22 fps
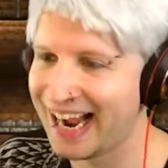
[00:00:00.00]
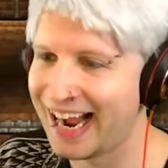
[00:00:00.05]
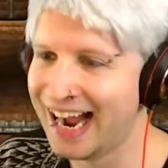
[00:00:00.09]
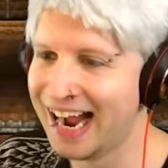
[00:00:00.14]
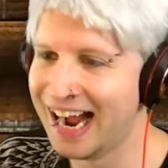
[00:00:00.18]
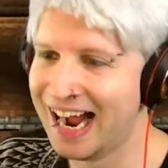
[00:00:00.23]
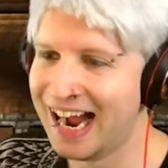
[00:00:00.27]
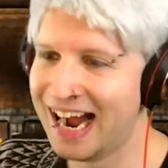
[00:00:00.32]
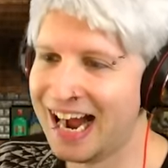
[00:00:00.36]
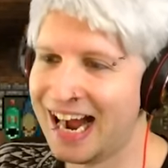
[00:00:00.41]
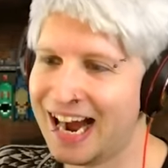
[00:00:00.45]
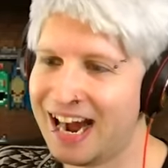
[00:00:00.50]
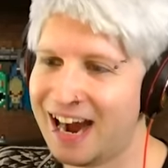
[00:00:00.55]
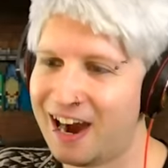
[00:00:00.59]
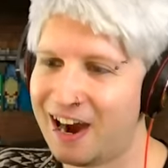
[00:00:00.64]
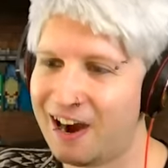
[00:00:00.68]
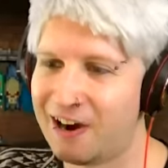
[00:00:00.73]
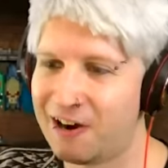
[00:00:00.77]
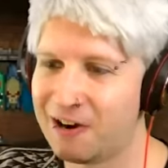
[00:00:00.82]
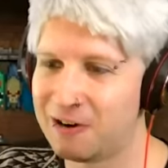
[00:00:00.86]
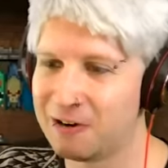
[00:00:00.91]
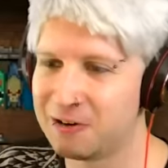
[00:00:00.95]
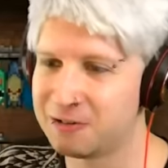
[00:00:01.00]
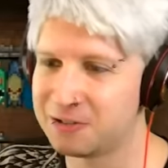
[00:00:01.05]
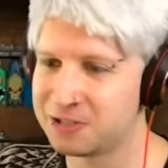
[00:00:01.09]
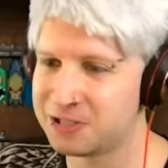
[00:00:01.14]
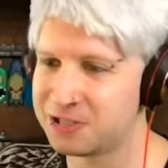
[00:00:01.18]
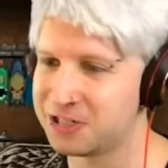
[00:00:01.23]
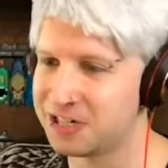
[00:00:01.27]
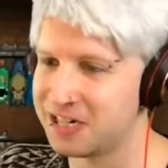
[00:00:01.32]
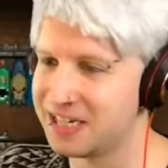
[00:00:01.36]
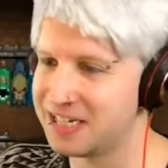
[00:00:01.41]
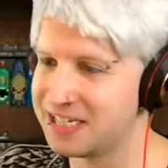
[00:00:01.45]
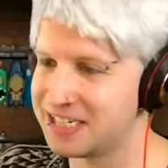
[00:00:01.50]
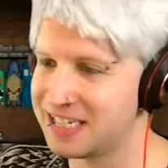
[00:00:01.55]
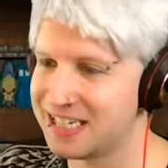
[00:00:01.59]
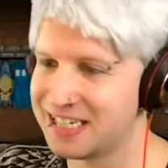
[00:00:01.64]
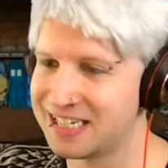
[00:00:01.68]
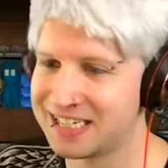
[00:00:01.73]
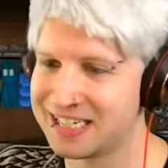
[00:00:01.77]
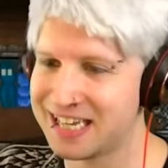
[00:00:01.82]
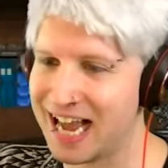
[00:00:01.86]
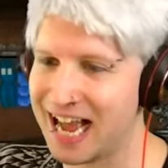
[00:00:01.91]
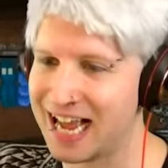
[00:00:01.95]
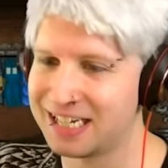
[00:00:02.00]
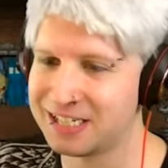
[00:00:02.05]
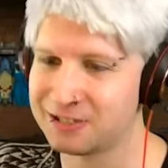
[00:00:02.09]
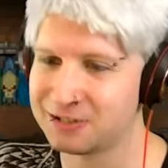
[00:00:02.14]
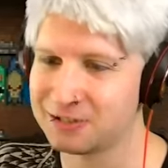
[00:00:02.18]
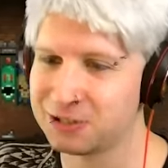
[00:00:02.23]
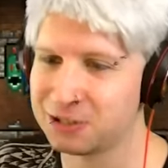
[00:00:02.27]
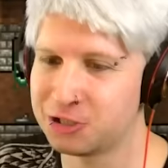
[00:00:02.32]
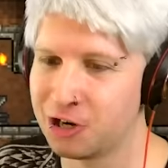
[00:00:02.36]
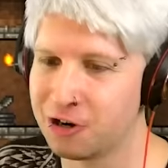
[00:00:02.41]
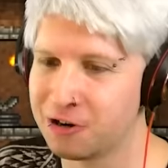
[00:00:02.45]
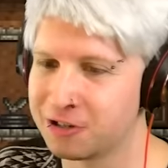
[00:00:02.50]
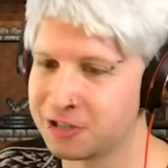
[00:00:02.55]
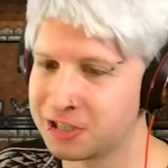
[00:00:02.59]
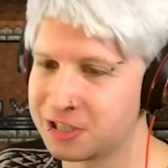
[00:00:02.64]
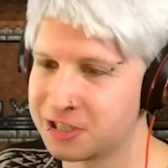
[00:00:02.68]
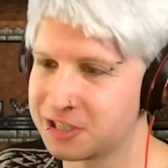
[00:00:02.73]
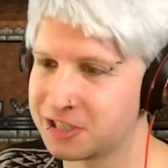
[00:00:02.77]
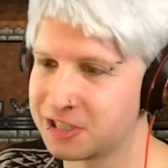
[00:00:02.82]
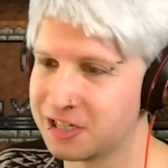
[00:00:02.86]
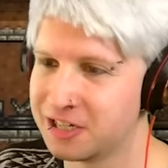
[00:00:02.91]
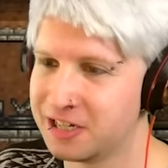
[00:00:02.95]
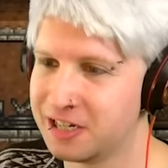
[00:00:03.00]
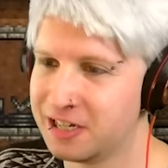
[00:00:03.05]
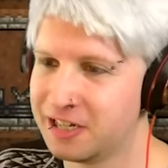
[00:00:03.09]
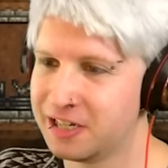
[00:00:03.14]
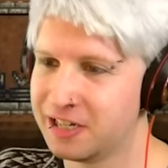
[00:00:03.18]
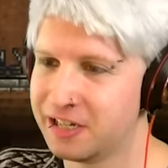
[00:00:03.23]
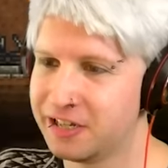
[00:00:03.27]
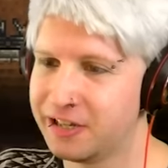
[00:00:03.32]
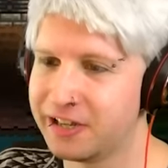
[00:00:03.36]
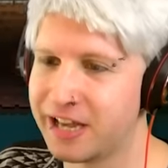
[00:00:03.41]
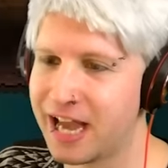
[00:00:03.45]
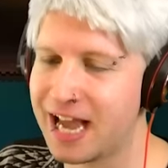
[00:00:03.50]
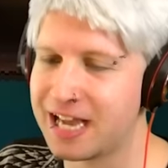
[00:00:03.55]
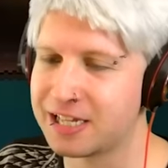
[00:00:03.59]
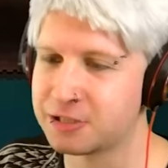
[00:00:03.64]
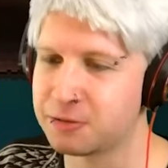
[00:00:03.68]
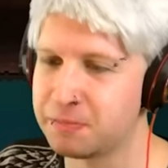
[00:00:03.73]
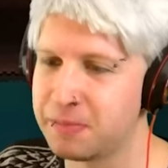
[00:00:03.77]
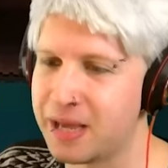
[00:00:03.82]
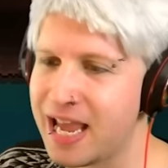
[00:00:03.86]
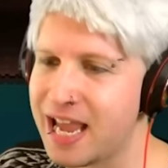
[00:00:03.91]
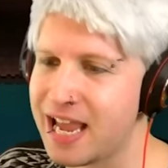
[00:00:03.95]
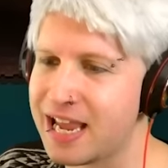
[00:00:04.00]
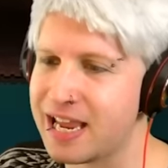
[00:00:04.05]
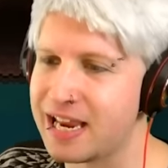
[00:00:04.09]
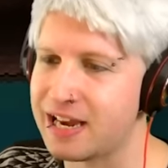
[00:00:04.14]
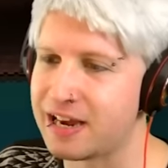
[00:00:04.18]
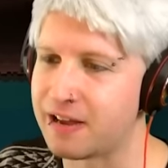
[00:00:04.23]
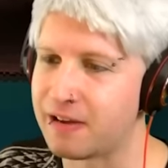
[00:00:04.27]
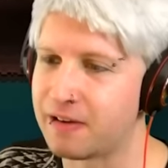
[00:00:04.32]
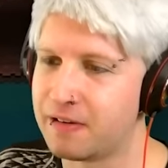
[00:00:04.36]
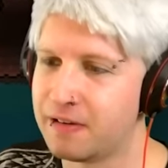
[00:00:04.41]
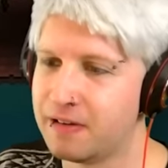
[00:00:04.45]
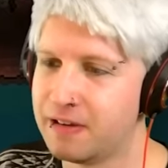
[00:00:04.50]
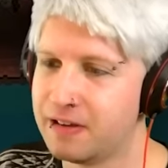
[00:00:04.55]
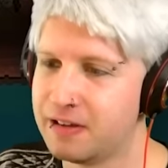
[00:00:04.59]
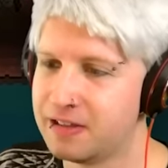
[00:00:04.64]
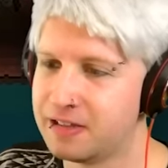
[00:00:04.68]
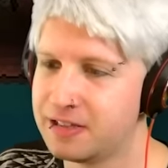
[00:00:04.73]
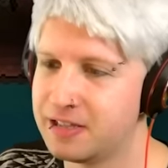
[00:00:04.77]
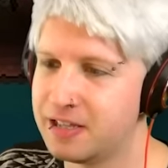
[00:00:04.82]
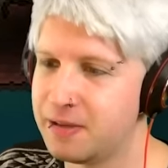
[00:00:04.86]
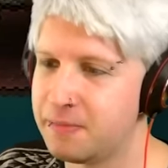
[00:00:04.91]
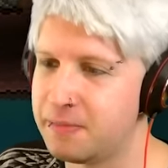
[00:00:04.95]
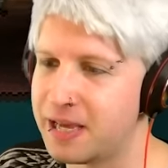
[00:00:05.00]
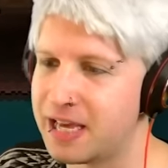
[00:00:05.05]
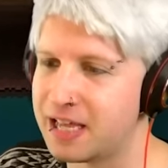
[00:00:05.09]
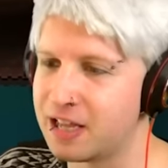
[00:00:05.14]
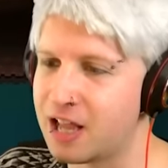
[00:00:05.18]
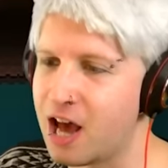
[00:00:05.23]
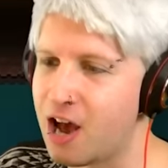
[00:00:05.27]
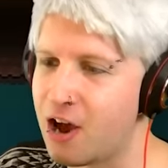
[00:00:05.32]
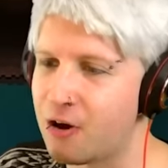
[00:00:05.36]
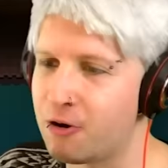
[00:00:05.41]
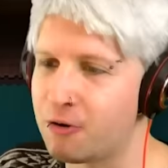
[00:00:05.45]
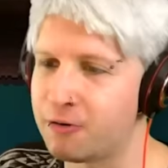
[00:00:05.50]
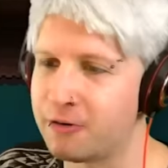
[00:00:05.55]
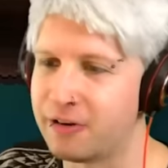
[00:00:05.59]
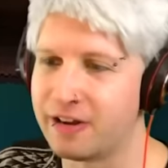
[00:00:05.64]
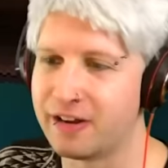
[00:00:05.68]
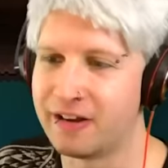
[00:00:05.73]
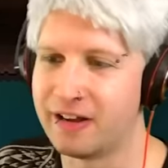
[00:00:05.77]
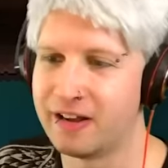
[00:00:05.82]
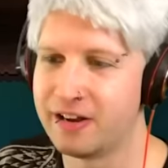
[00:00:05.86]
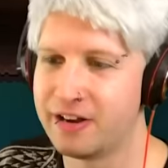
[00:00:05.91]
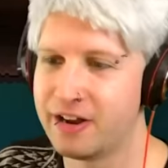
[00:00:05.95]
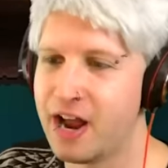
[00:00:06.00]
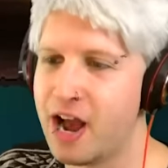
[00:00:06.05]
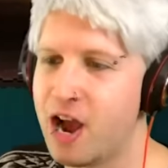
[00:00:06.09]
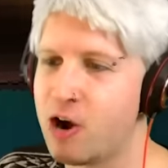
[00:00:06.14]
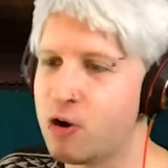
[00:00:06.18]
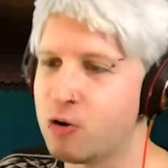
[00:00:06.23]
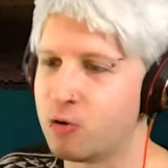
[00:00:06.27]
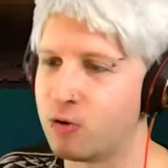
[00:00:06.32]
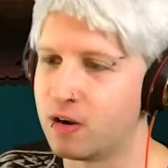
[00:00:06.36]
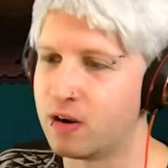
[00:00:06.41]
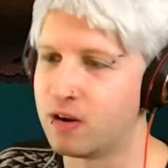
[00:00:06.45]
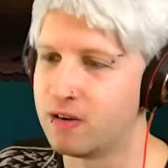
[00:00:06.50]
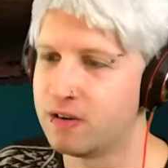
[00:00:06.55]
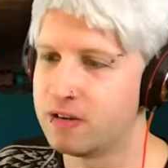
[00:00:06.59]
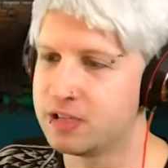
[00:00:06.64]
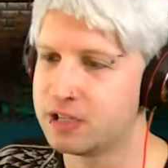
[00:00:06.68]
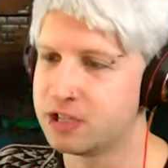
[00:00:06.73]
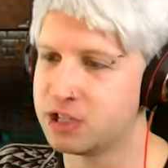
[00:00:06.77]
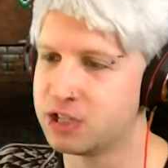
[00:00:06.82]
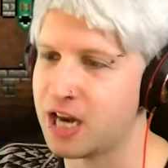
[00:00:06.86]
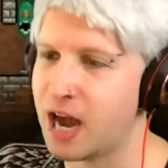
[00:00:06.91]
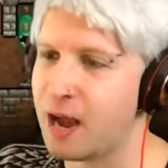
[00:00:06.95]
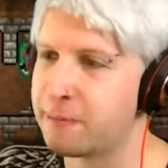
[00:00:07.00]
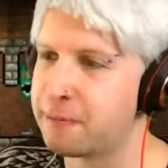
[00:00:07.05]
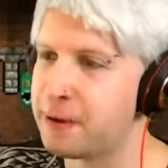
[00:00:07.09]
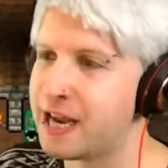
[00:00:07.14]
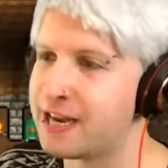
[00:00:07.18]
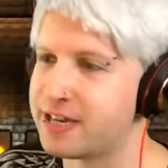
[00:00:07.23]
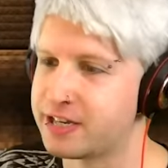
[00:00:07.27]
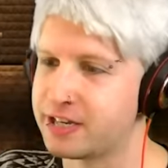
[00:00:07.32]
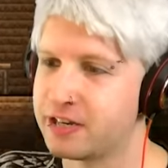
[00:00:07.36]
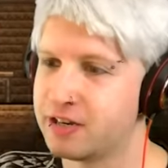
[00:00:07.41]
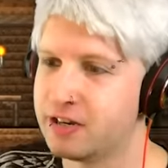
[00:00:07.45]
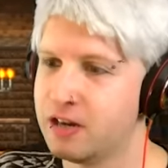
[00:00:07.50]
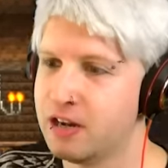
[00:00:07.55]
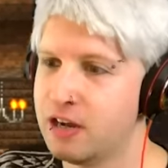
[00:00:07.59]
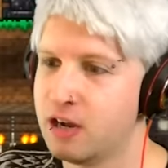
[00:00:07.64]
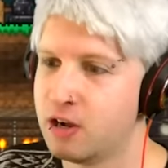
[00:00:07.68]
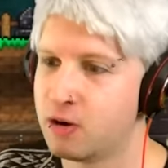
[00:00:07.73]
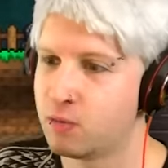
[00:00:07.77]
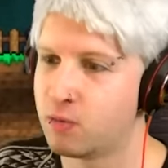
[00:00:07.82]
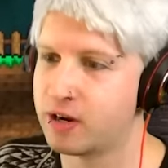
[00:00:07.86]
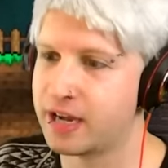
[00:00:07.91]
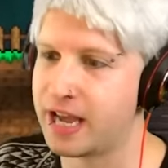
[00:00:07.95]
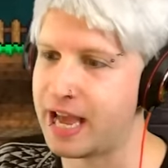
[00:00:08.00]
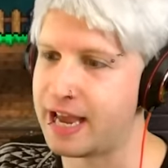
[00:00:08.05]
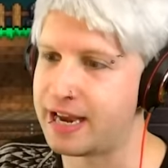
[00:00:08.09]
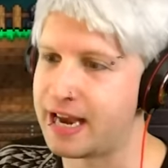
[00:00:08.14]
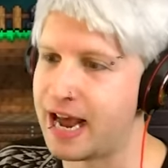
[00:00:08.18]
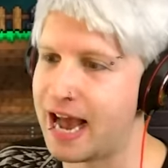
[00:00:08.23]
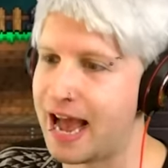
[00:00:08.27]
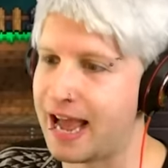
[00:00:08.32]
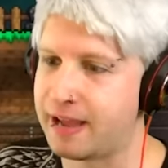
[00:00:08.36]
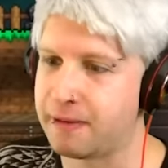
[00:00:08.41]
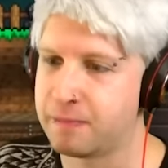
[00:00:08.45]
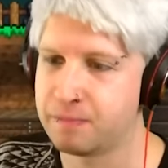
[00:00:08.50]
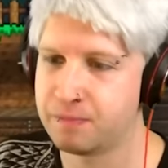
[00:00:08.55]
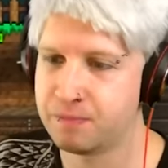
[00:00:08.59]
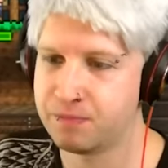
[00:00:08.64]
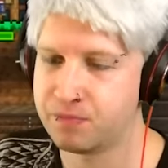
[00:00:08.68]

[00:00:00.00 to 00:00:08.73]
Oh, jeez, these guys are jerks. You guys are mean. Leave me alone. No, stop it. We're gonna die.